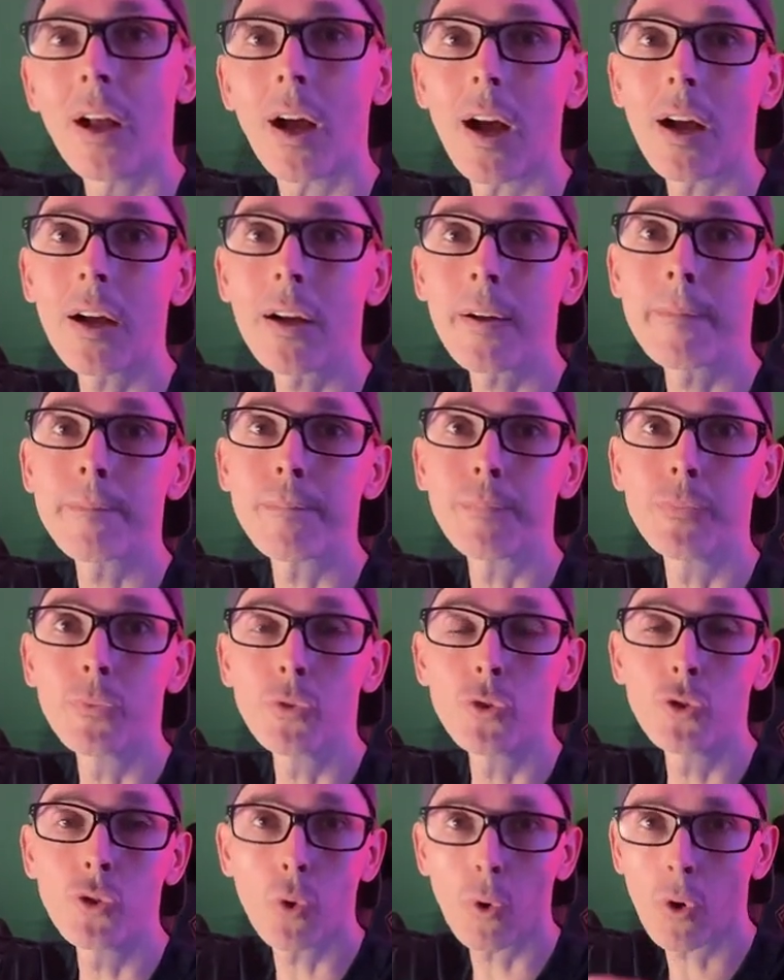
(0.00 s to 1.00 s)
um,
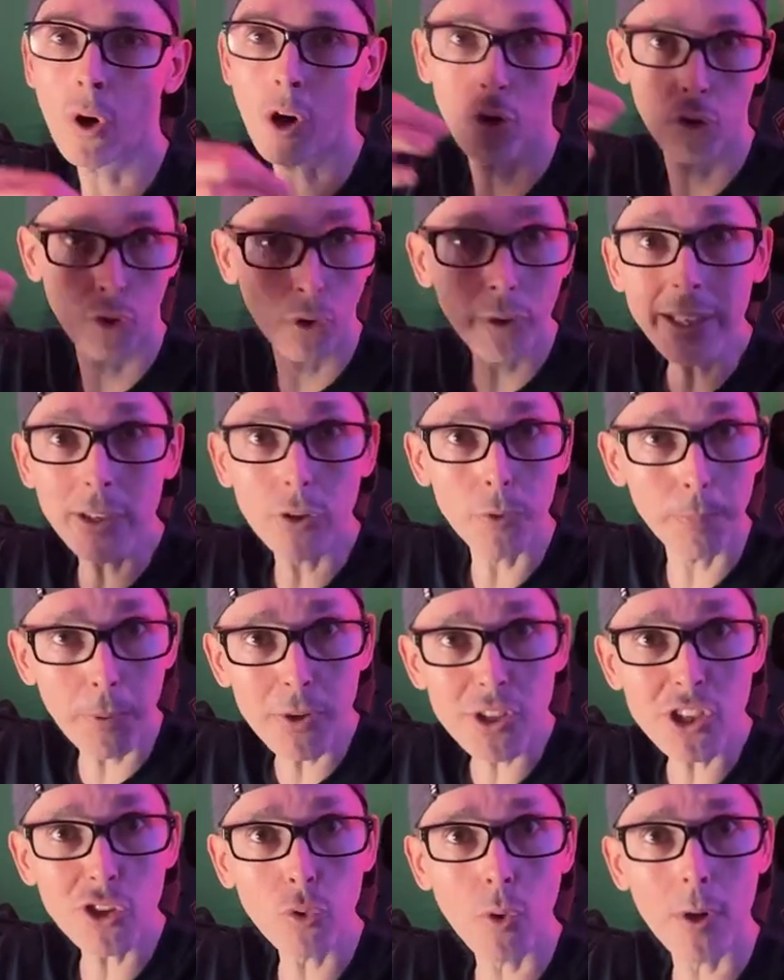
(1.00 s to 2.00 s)
nor are looking to
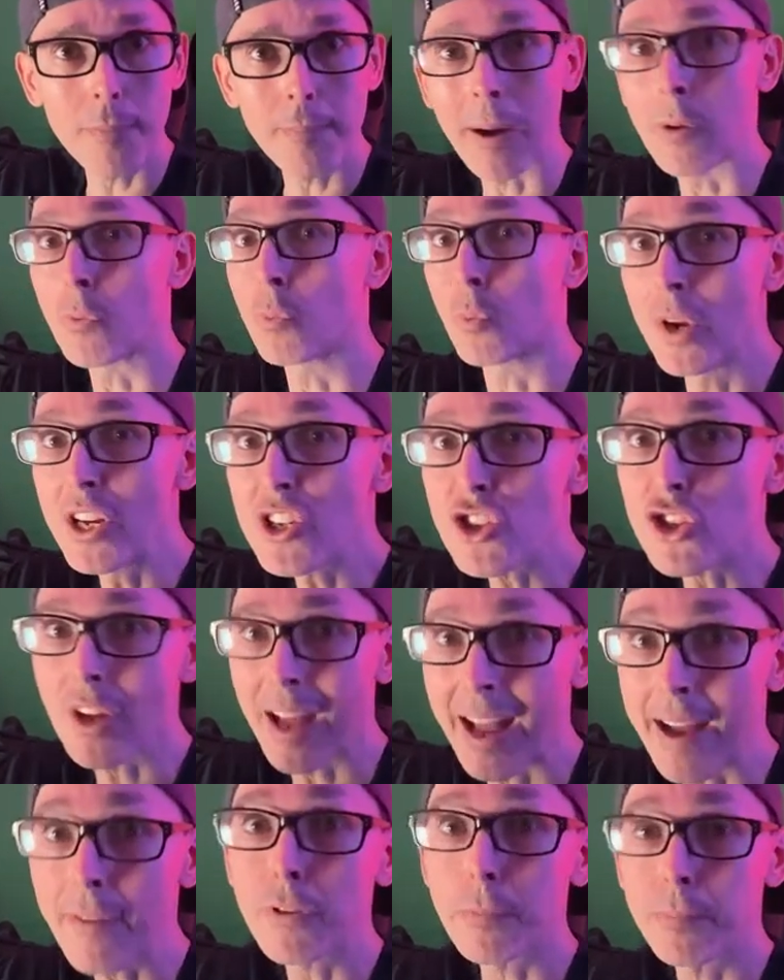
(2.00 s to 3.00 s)
purchase one but wish to
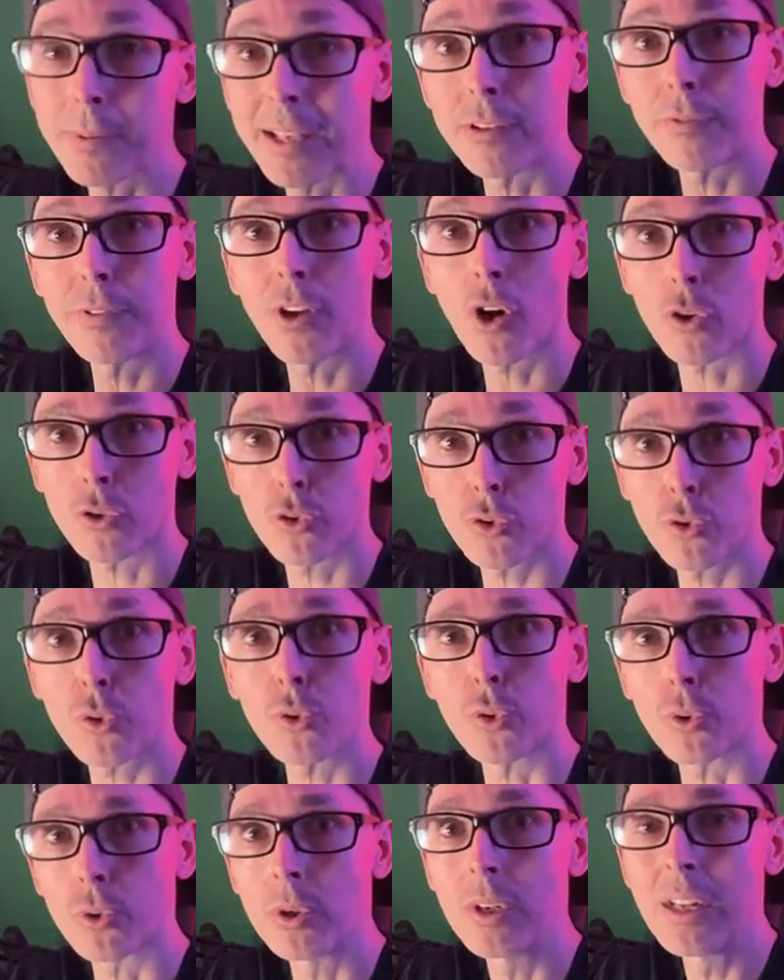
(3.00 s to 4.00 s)
have the PSVR
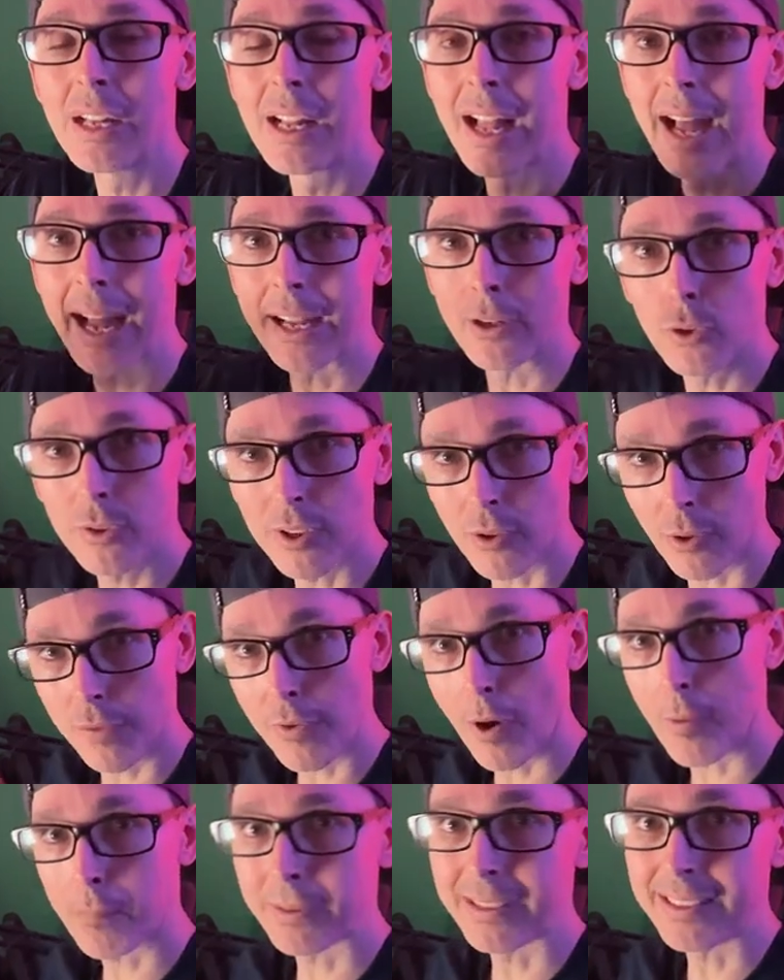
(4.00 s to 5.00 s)
2 and use it with
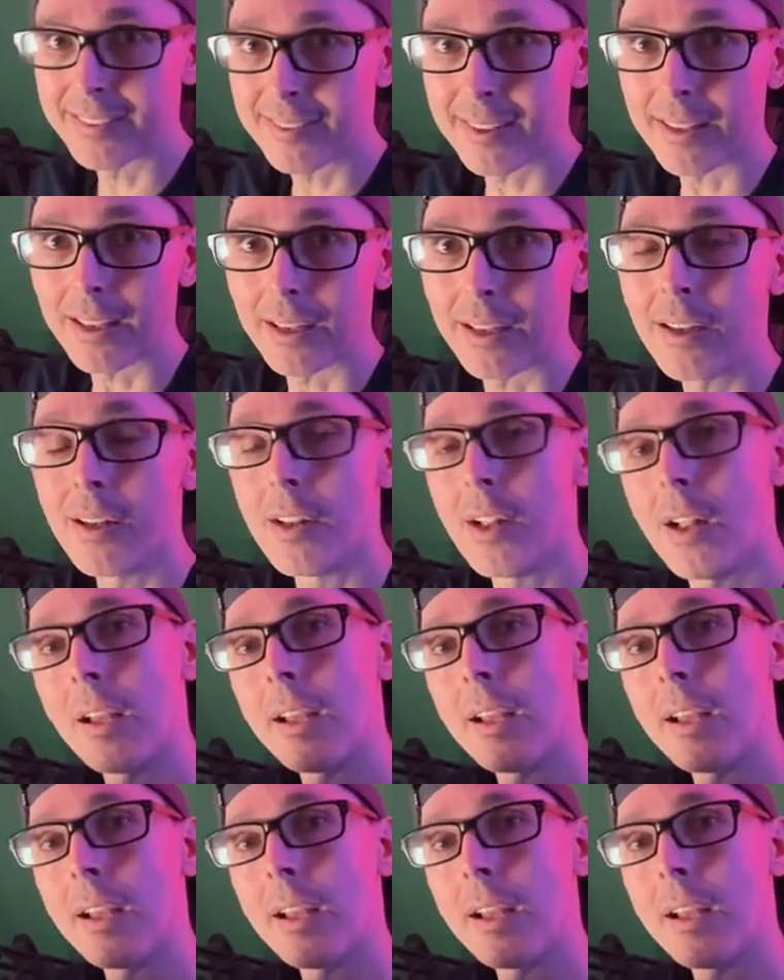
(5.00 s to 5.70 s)
our PC?